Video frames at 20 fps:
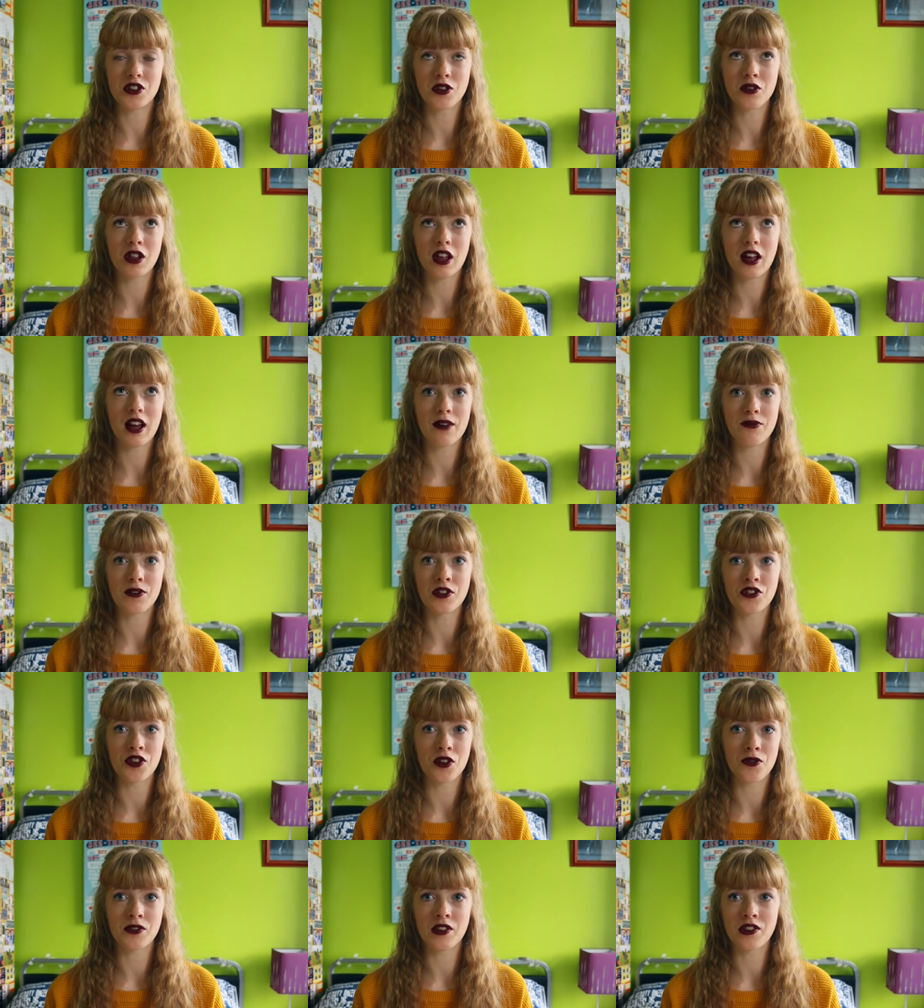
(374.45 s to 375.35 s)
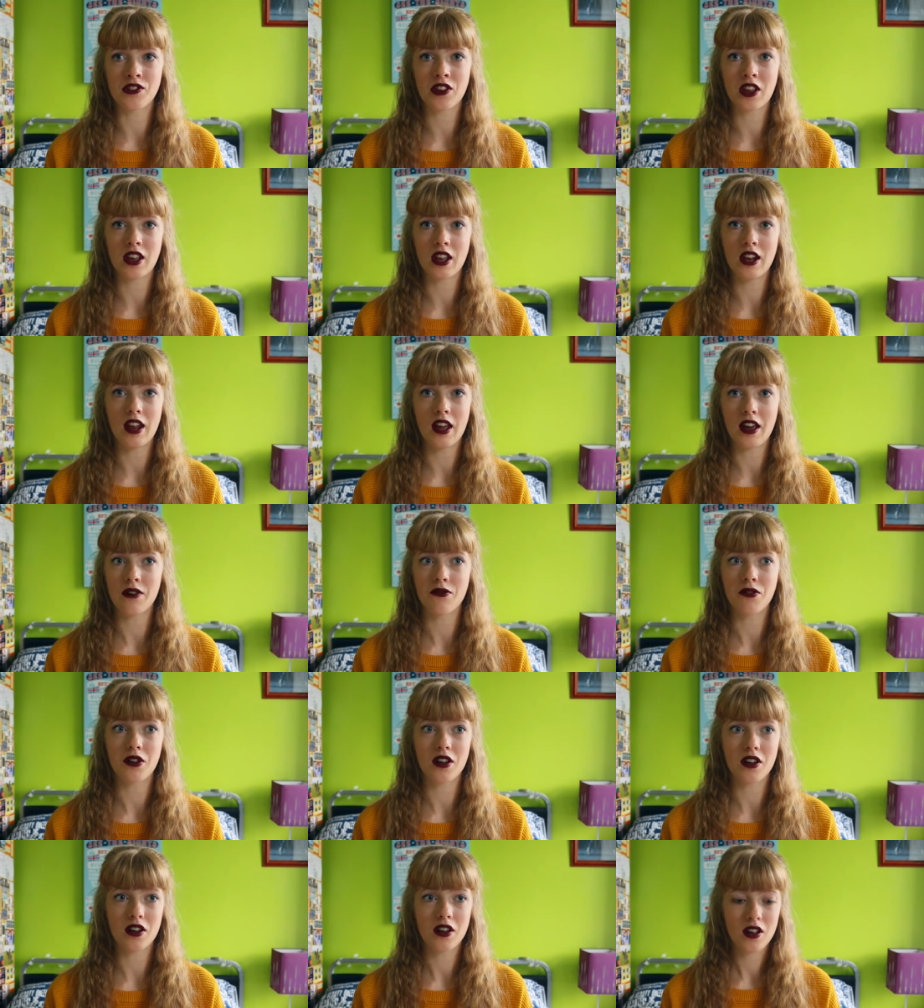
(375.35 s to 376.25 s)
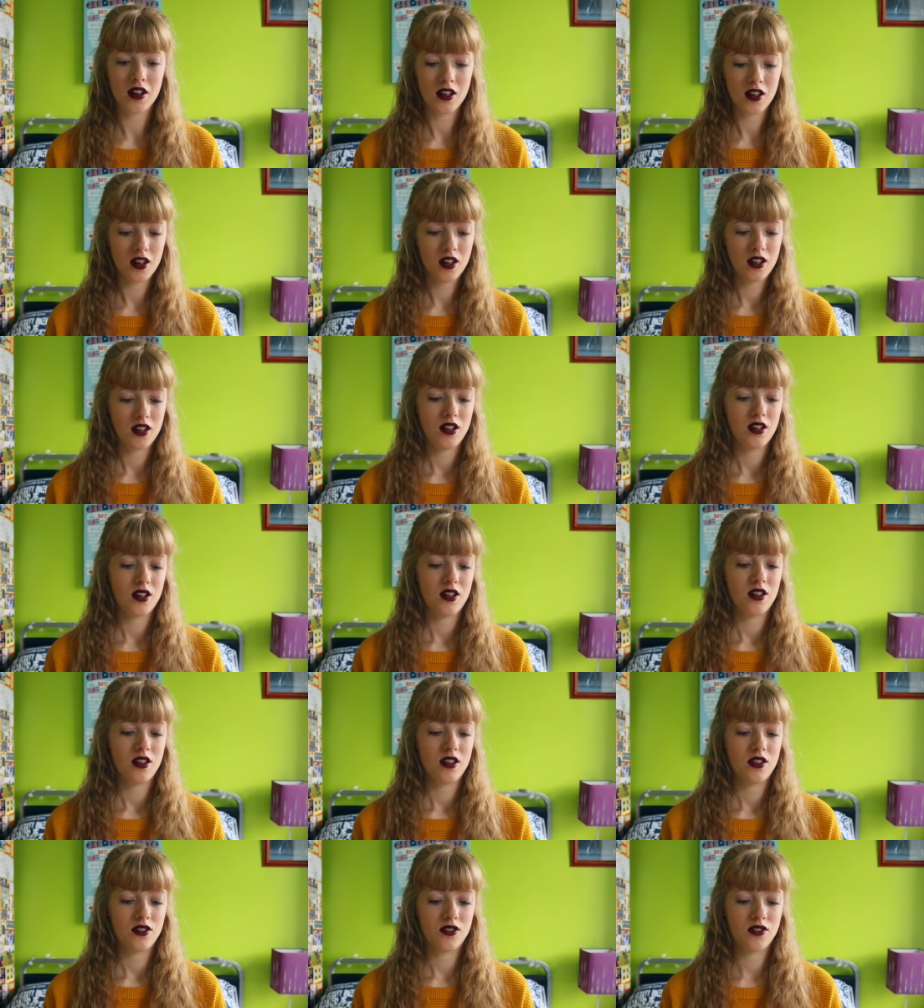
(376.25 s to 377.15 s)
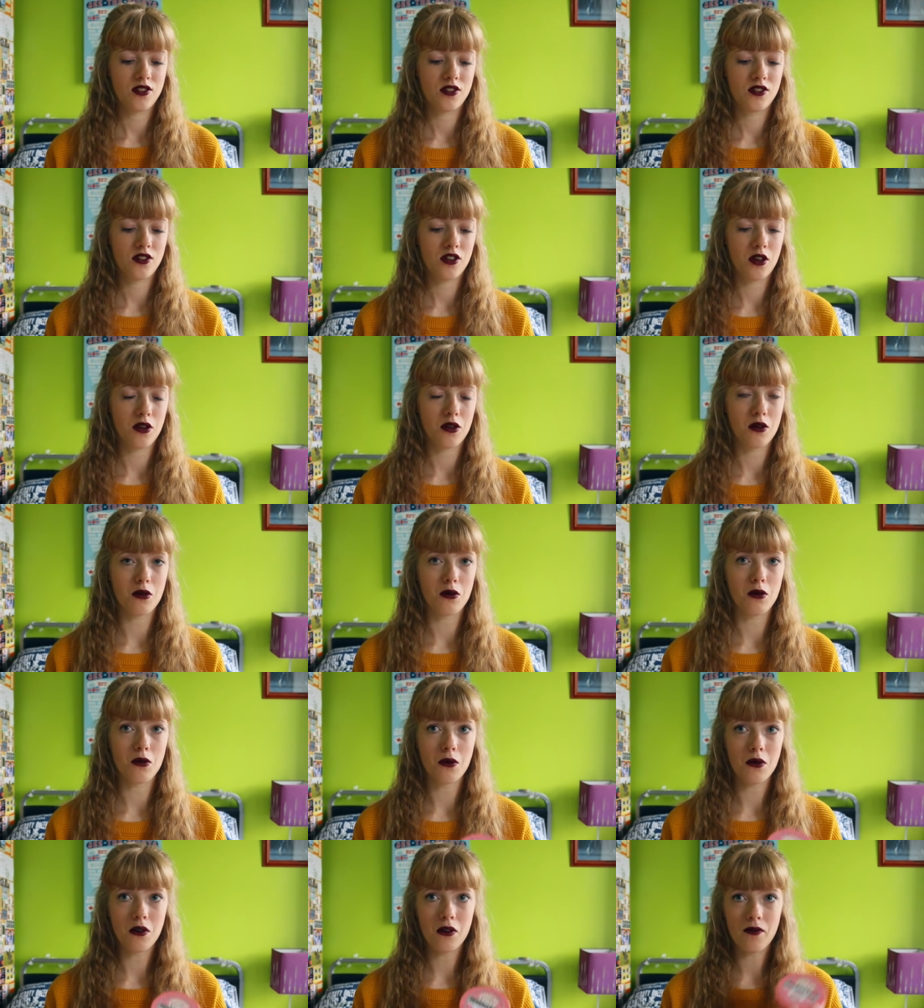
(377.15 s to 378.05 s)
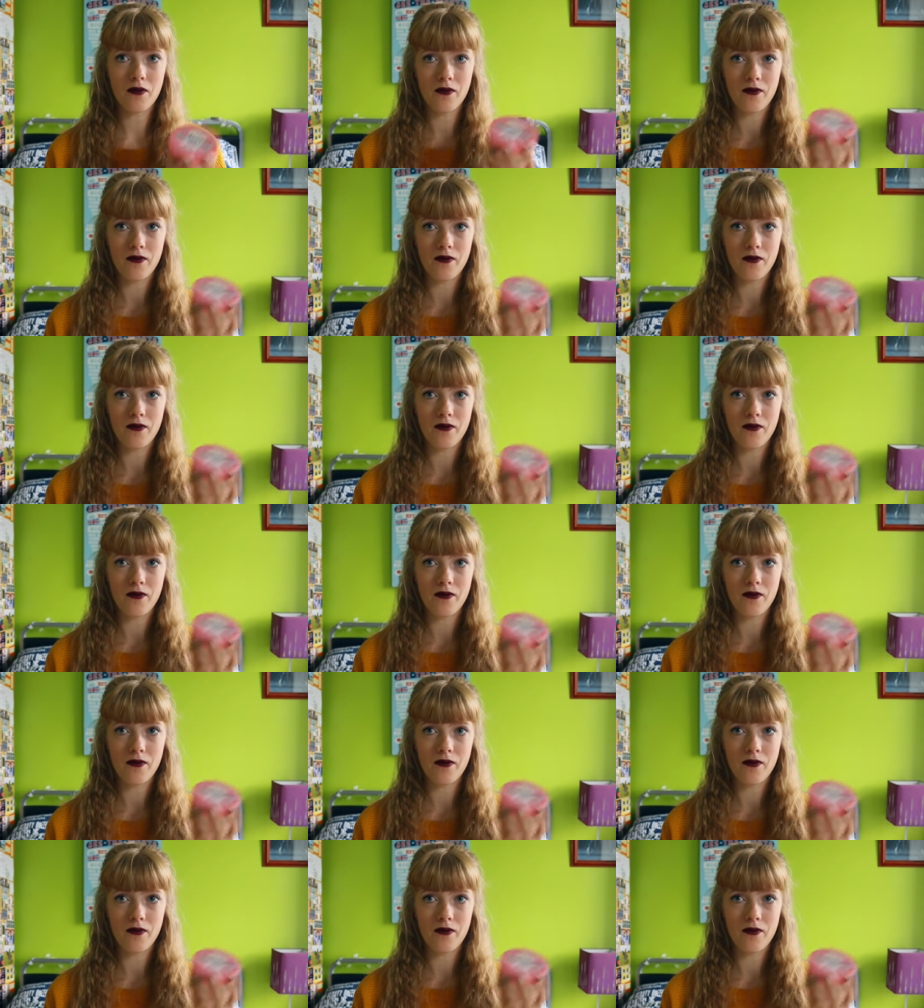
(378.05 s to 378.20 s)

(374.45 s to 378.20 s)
you like have the softest skin ever. So